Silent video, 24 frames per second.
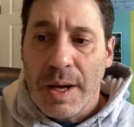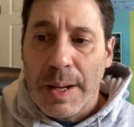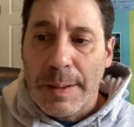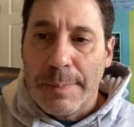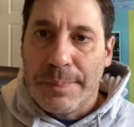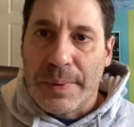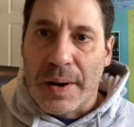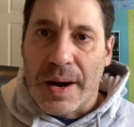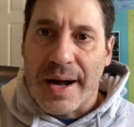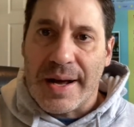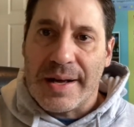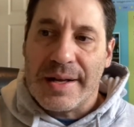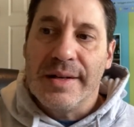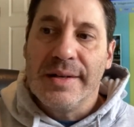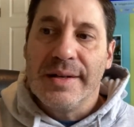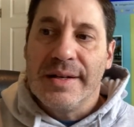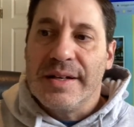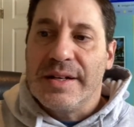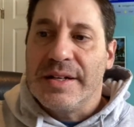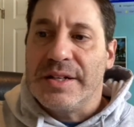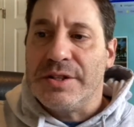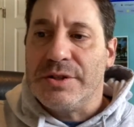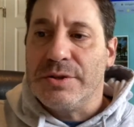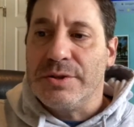But
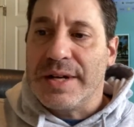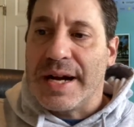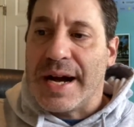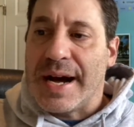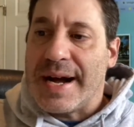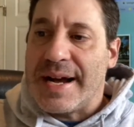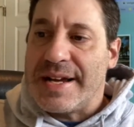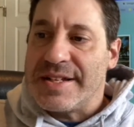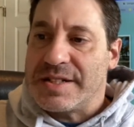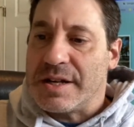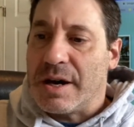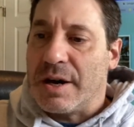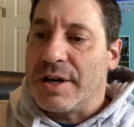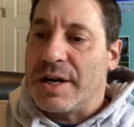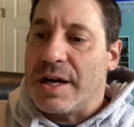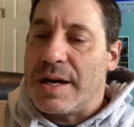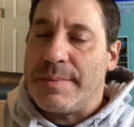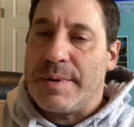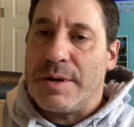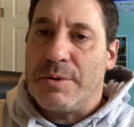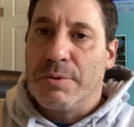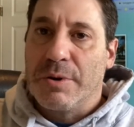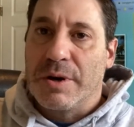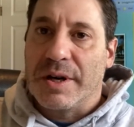you guys are going to
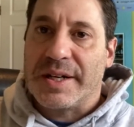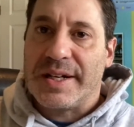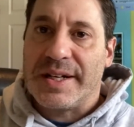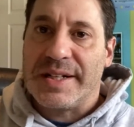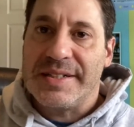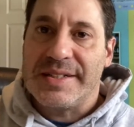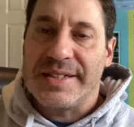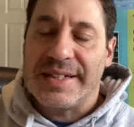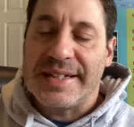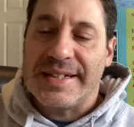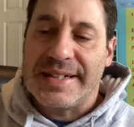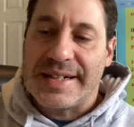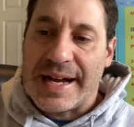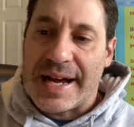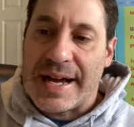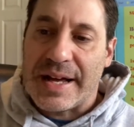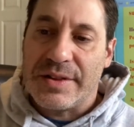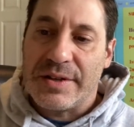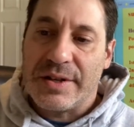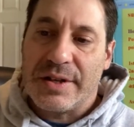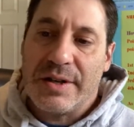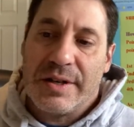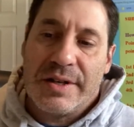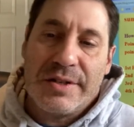be working together,